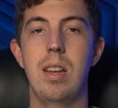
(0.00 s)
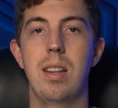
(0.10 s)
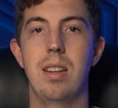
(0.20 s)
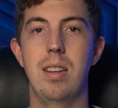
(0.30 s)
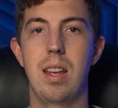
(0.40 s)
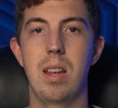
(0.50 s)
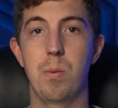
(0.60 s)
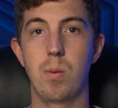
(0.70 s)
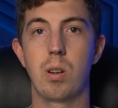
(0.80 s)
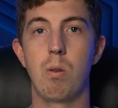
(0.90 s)
Today
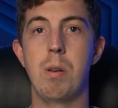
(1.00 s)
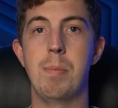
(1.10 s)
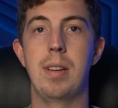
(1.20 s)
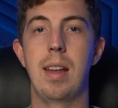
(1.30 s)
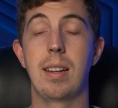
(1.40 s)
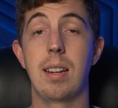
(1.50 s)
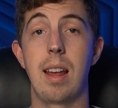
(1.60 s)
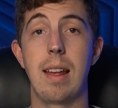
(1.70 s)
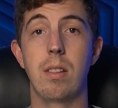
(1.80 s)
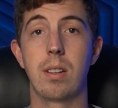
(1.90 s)
we're going to be taking
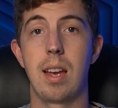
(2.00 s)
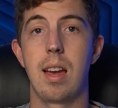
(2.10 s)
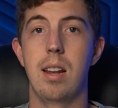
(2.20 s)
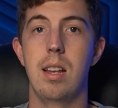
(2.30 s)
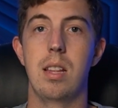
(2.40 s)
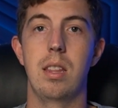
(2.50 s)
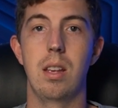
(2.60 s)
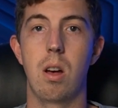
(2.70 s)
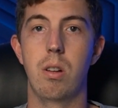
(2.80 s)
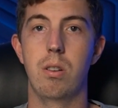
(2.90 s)
a look at the
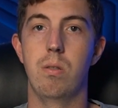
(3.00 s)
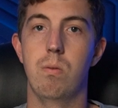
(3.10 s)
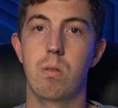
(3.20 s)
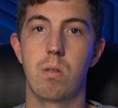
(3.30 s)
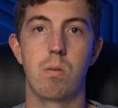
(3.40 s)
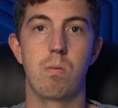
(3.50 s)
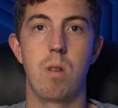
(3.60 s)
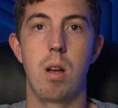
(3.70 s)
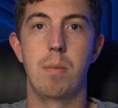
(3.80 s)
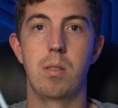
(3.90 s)
all-new
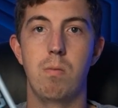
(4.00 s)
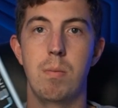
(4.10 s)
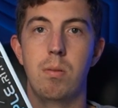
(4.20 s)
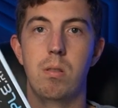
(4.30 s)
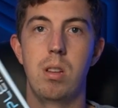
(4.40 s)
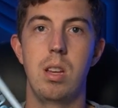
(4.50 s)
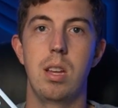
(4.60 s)
Ronbus Ripple.